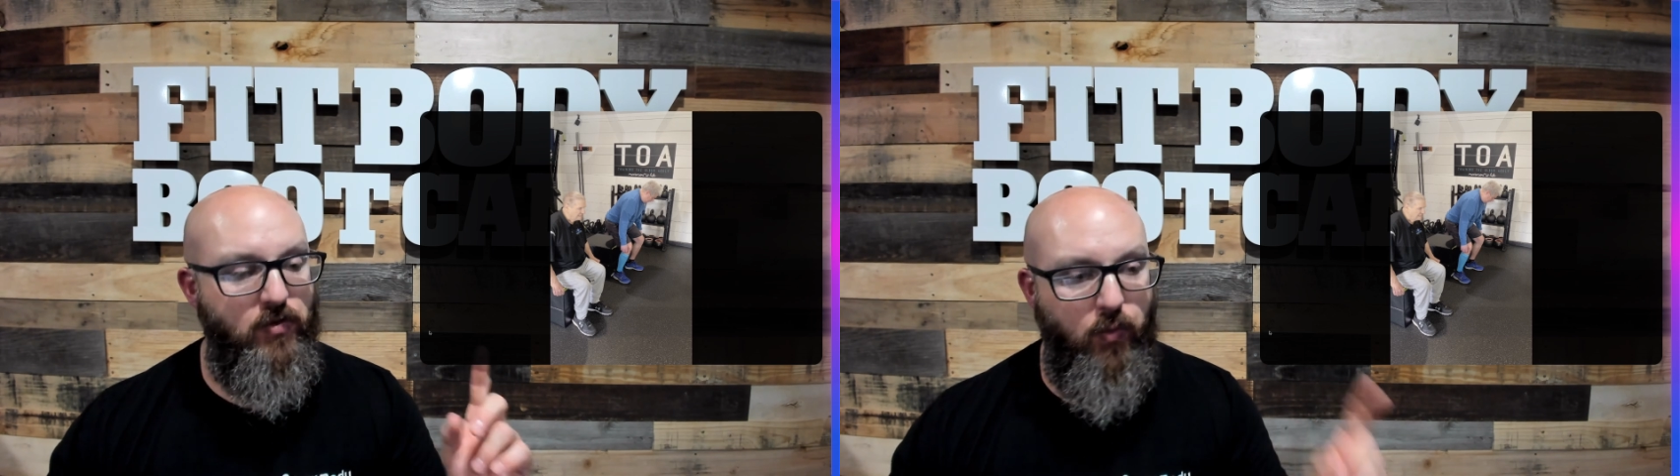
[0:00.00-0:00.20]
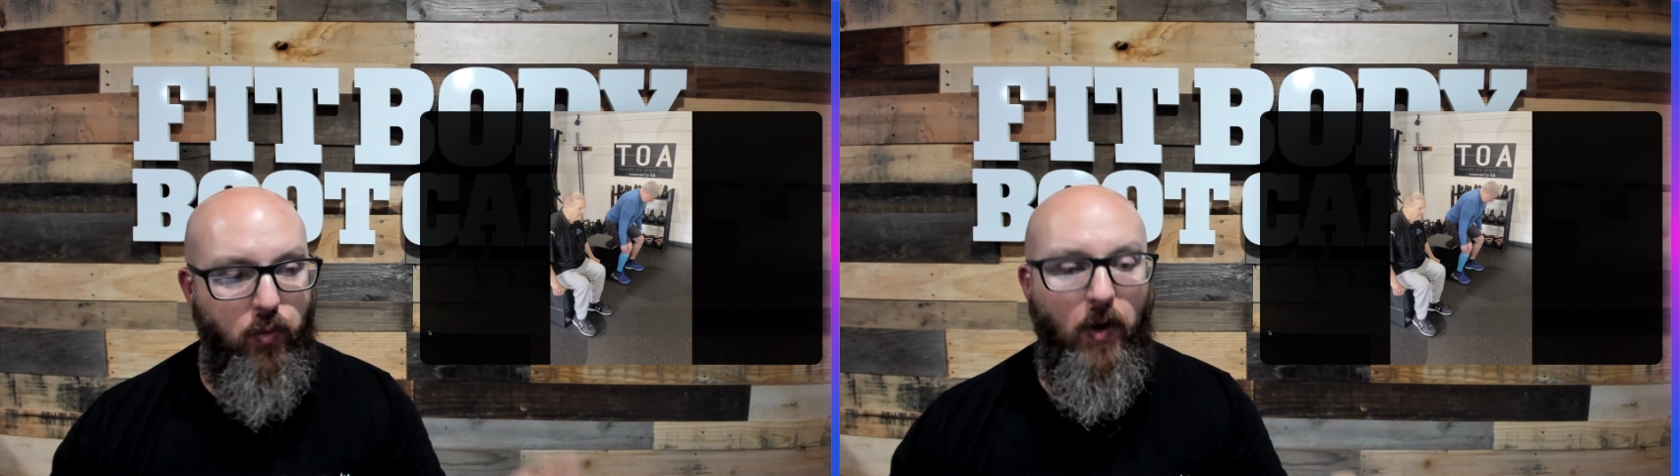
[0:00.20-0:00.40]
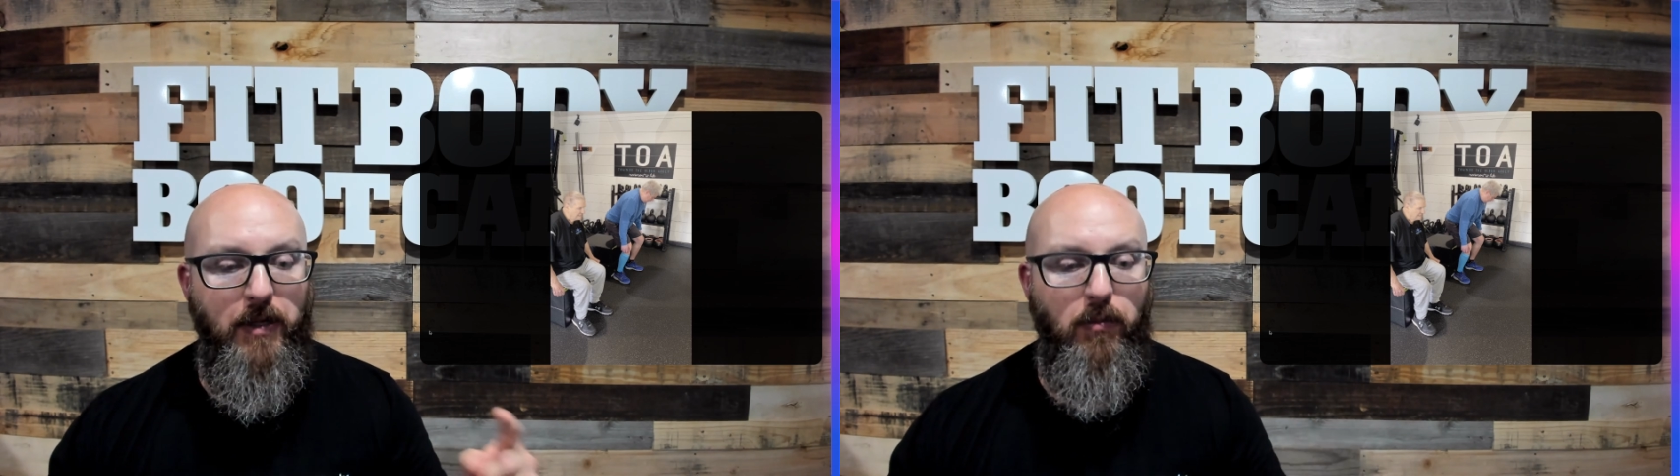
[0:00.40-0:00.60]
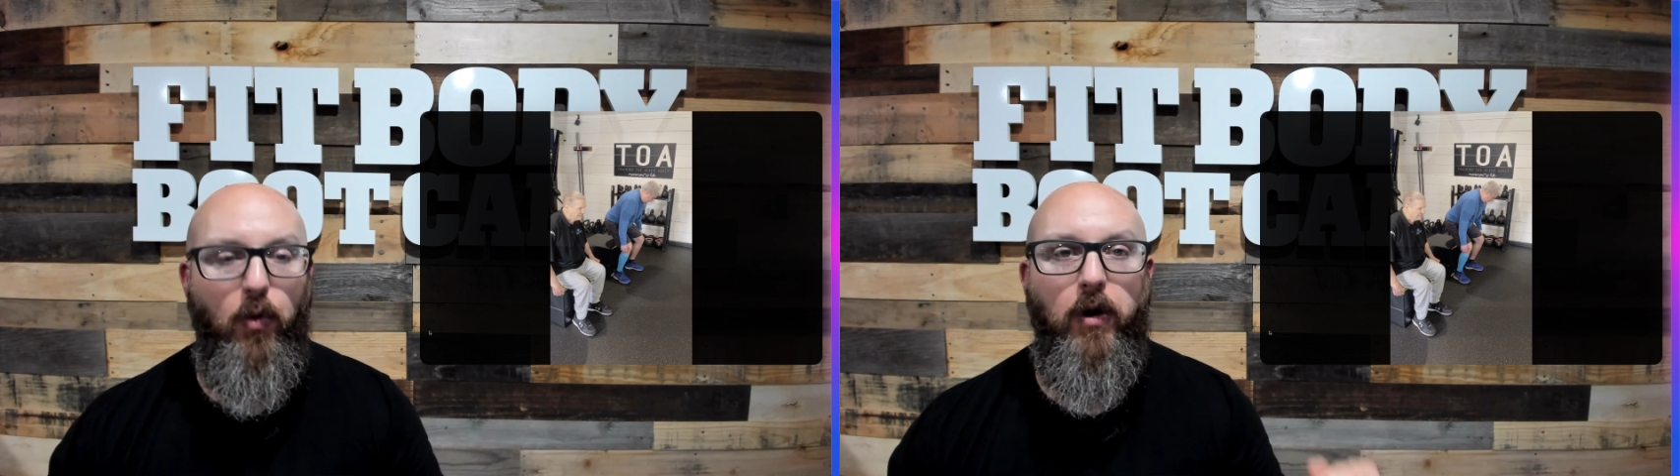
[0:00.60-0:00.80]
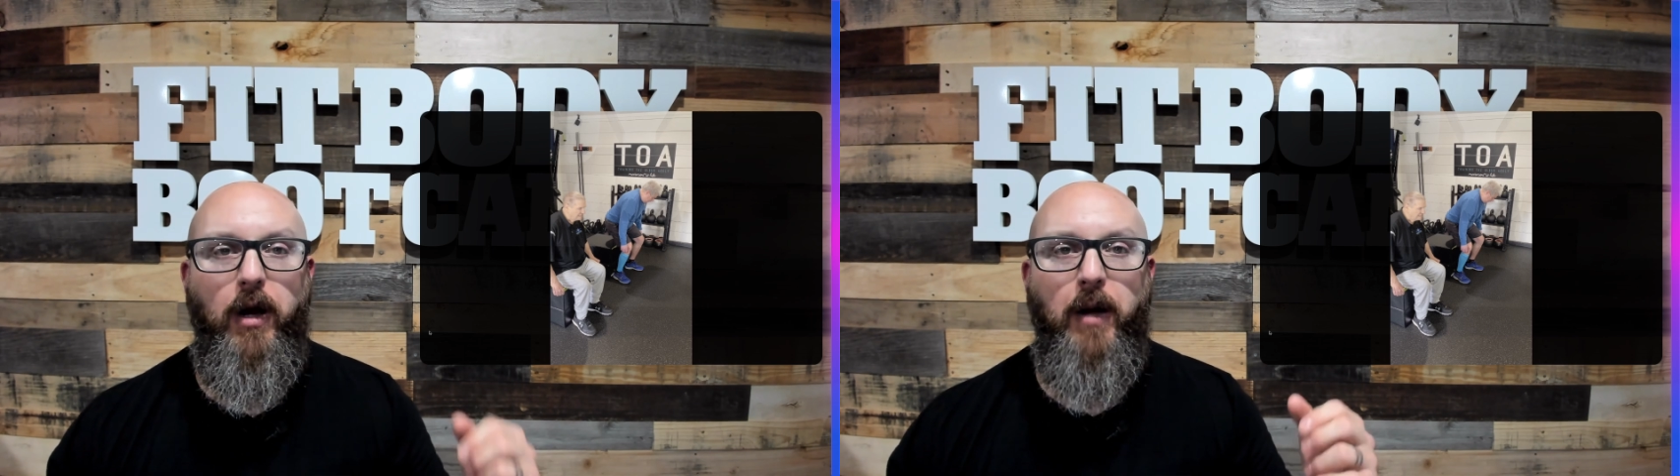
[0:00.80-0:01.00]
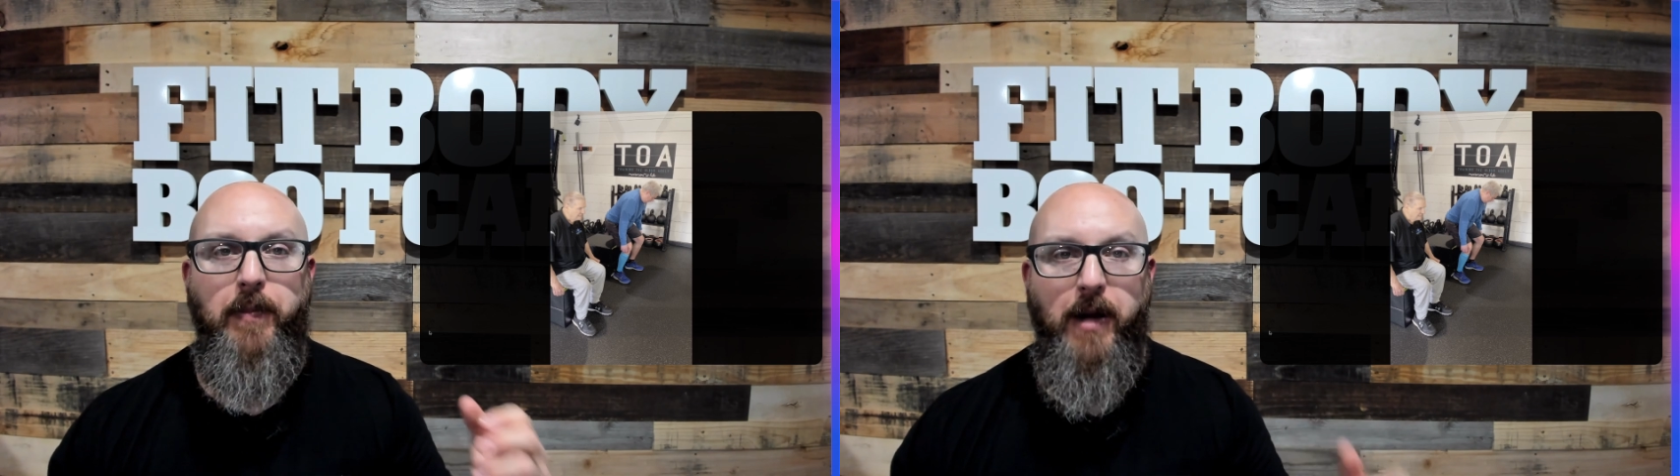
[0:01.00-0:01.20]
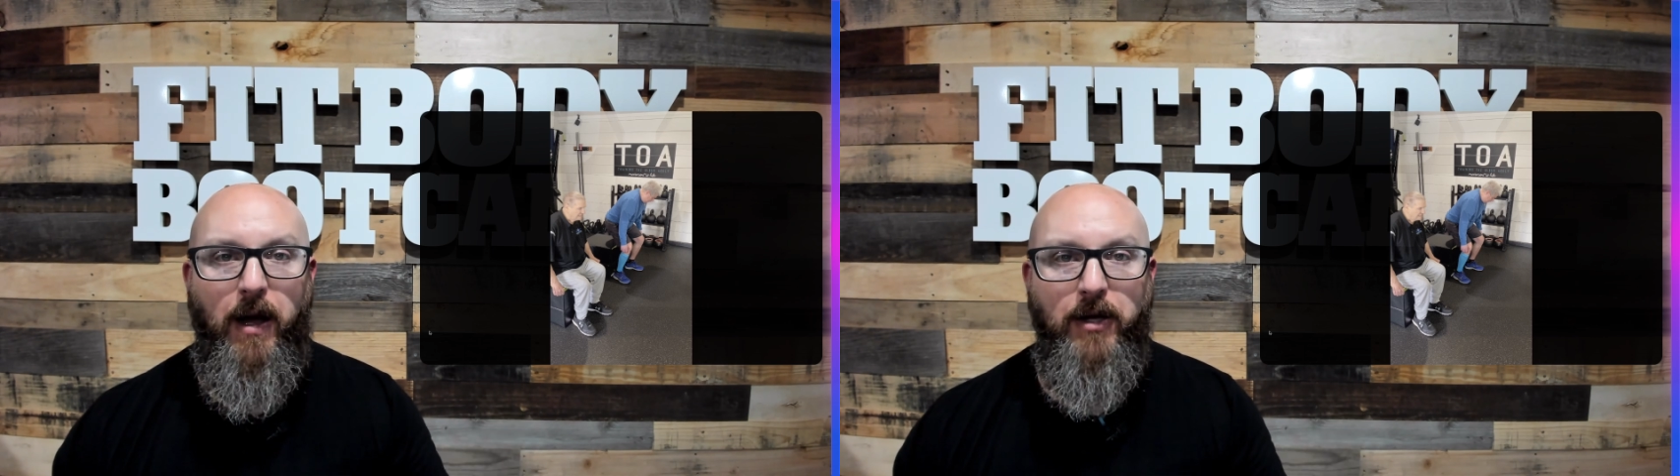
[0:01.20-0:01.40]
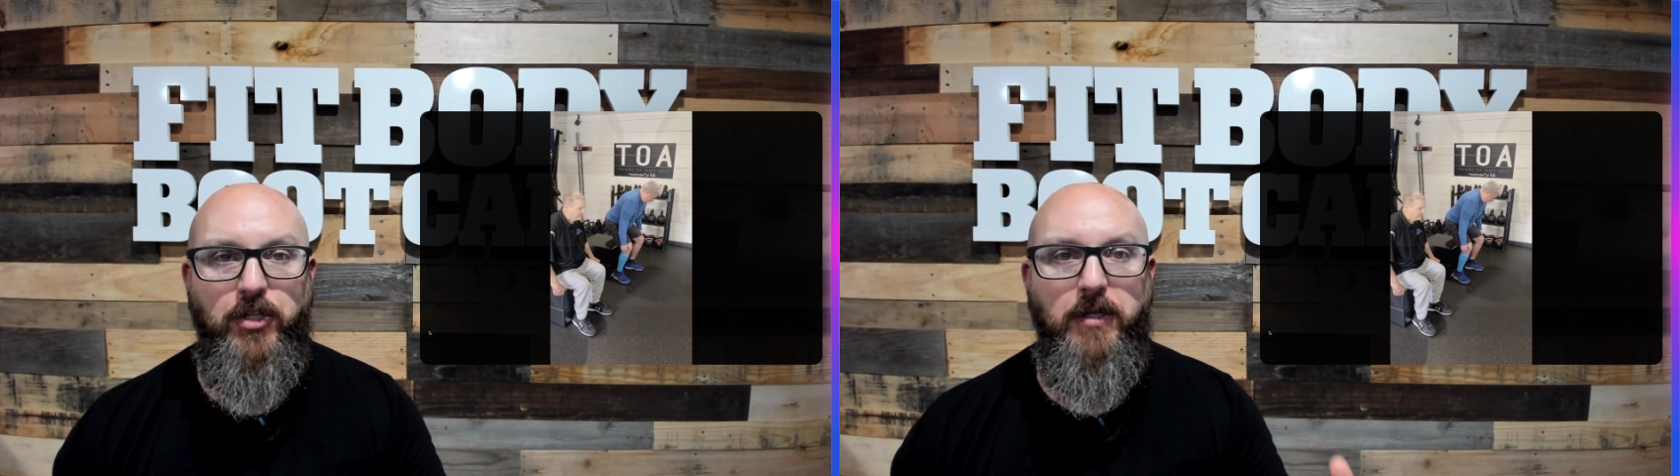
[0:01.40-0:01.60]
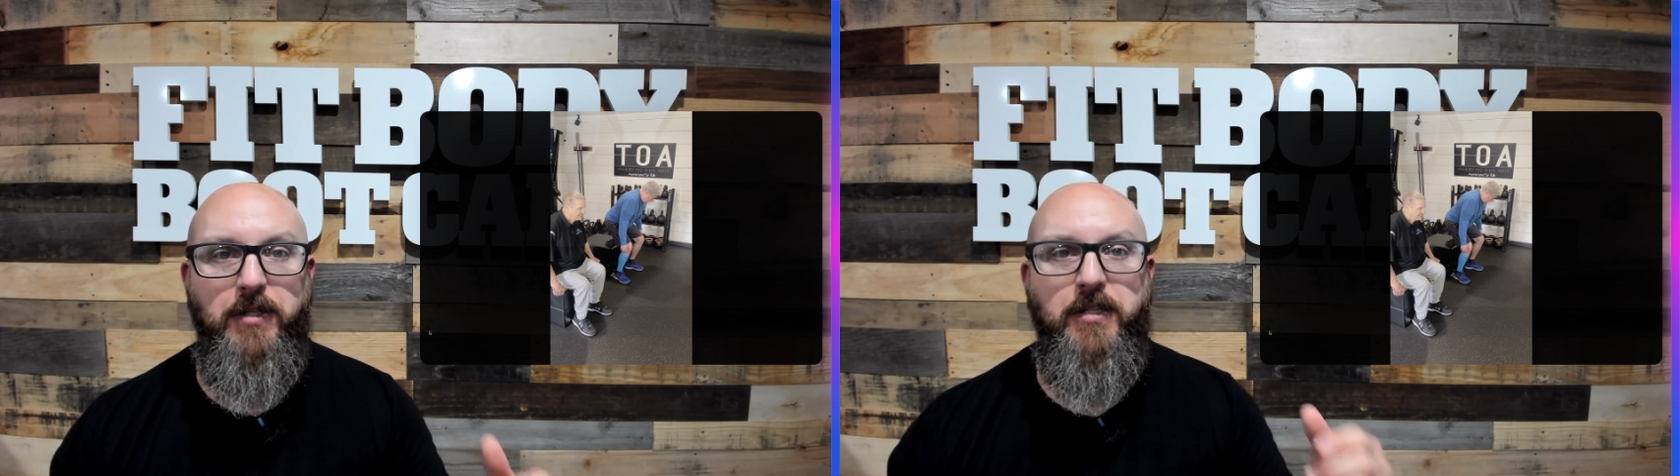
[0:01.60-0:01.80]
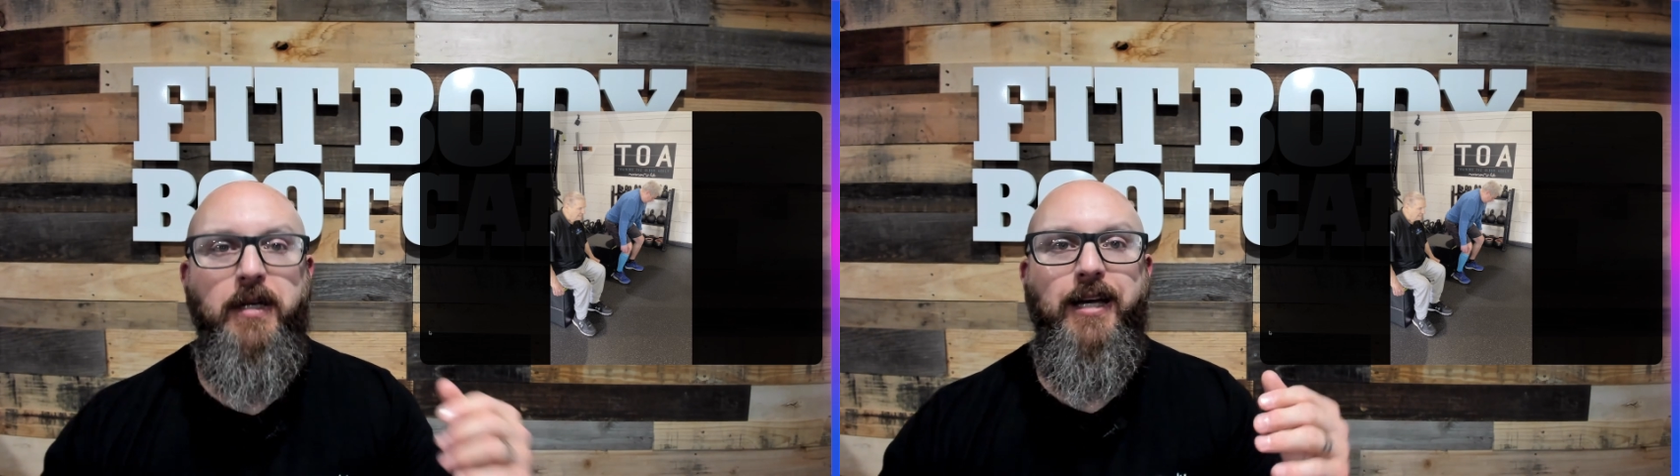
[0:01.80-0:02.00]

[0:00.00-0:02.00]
one more obnoxious